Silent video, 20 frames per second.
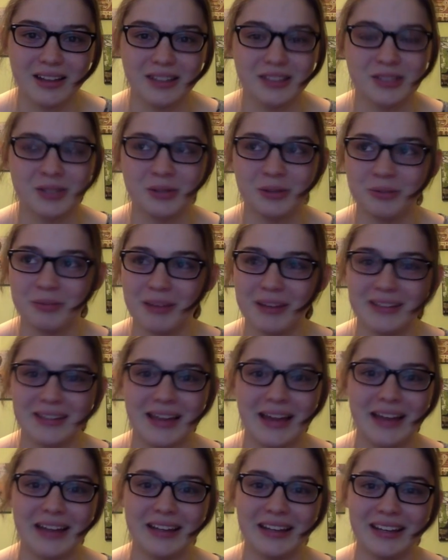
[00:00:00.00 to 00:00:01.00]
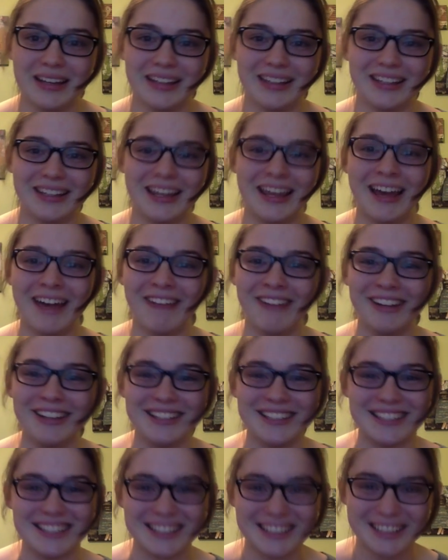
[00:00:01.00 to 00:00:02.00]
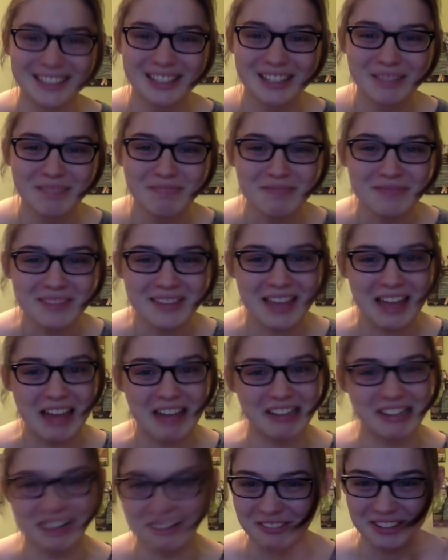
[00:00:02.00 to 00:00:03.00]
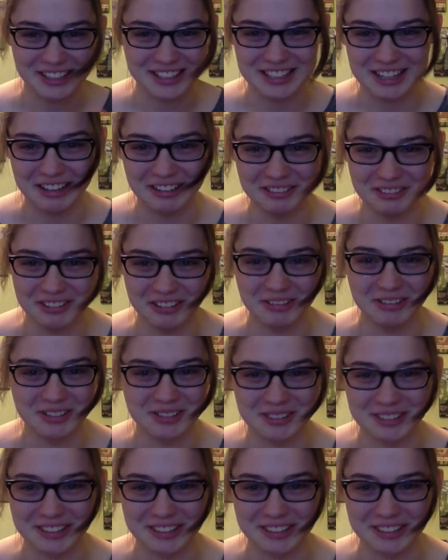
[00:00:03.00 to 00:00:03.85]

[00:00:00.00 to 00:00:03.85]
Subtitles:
told my dad, and that was, in and of itself, that was a